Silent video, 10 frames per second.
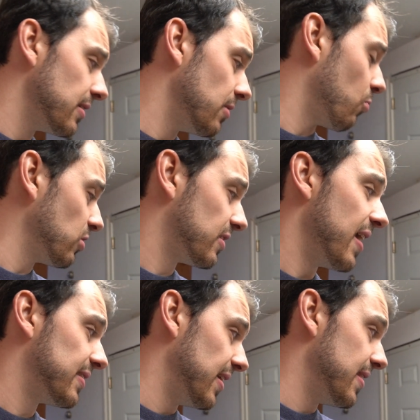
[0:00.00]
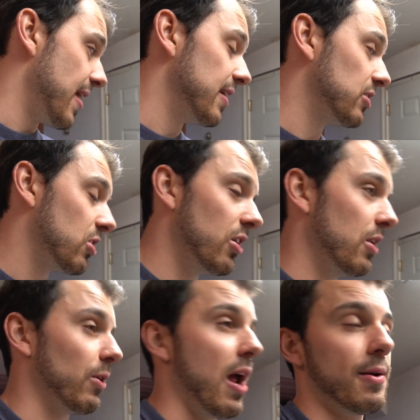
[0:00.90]
Once that's in, that is good.
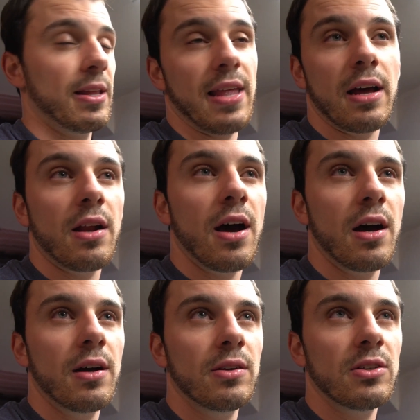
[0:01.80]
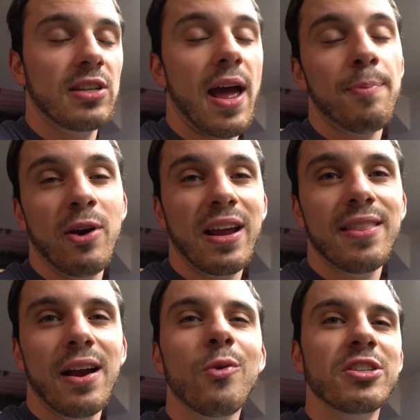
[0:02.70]
We gotta get that snap ring in
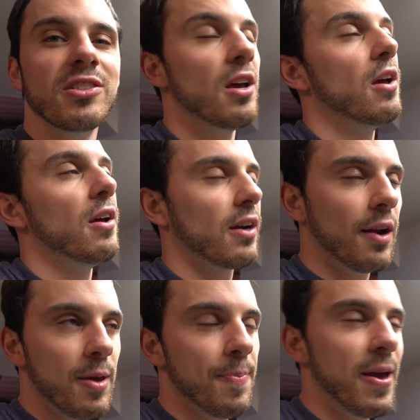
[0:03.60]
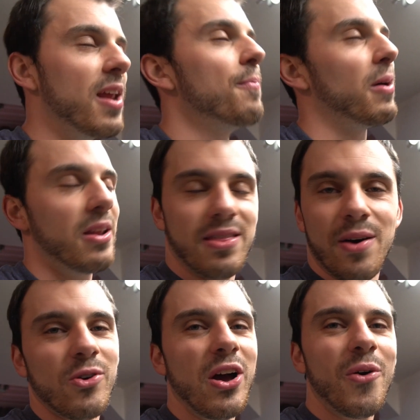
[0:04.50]
there, which is gonna be a pain, but that
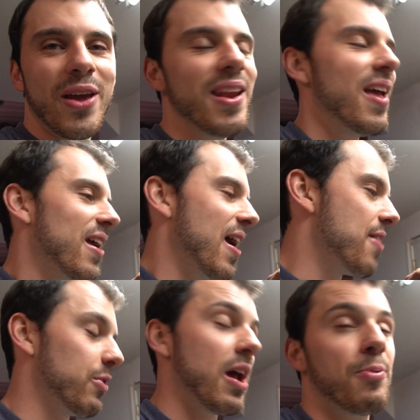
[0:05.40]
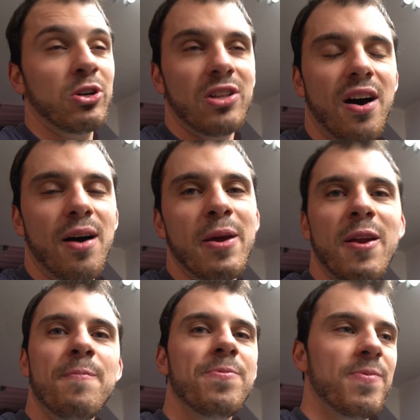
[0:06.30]
will go in. And then we gotta push the hub
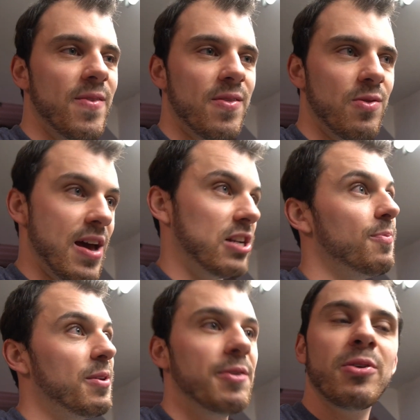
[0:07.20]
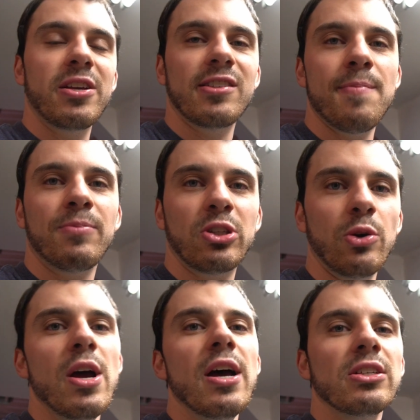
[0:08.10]
in. That should be pretty simple too.
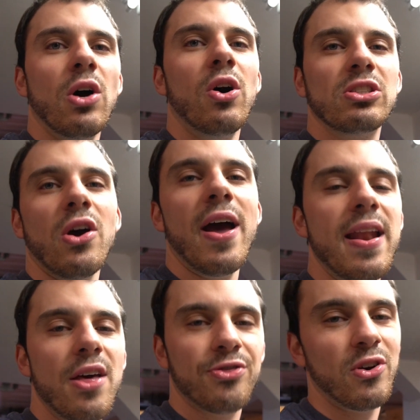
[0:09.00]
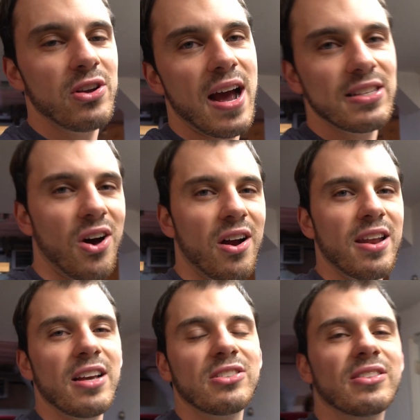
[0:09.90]
So let's go ahead, throw you guys on a
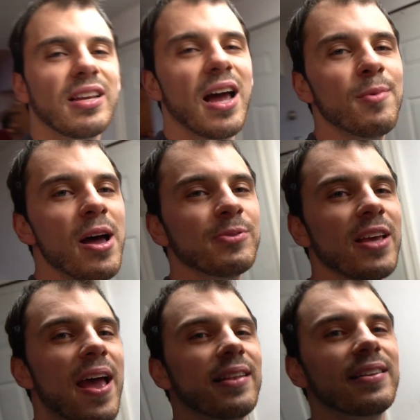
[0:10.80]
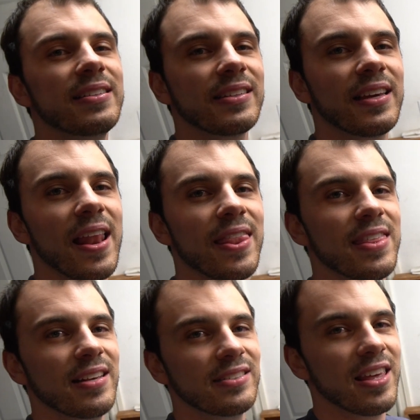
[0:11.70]
nice little time lapse, and let's get
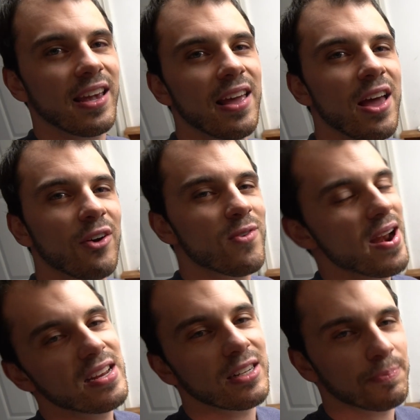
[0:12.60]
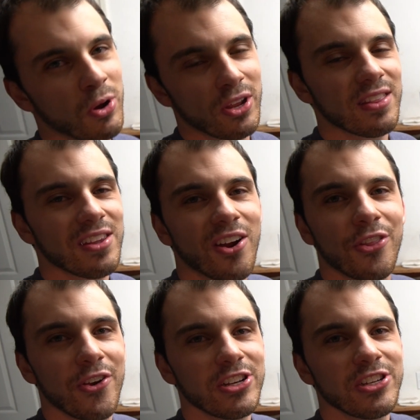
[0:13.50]
this thing ready to put in the
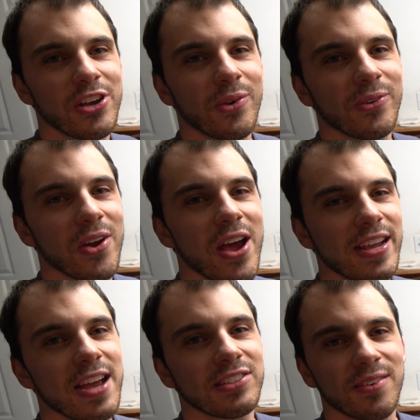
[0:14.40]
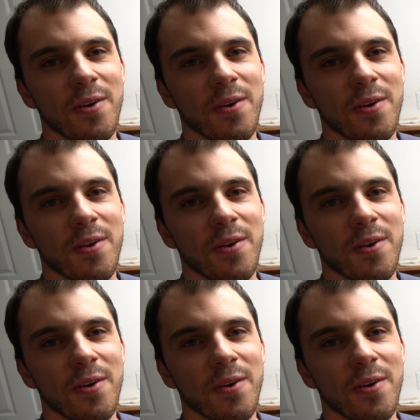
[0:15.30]
R32. All right, guys.